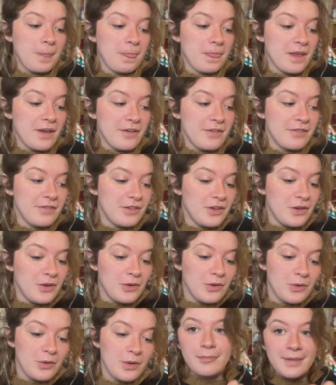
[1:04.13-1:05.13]
a
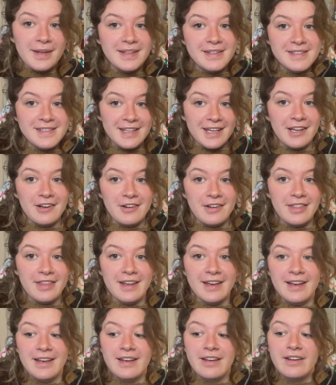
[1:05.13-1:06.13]
few bits here and
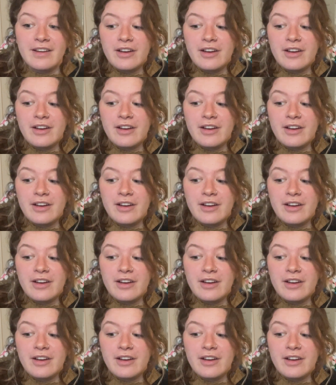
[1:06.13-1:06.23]
there.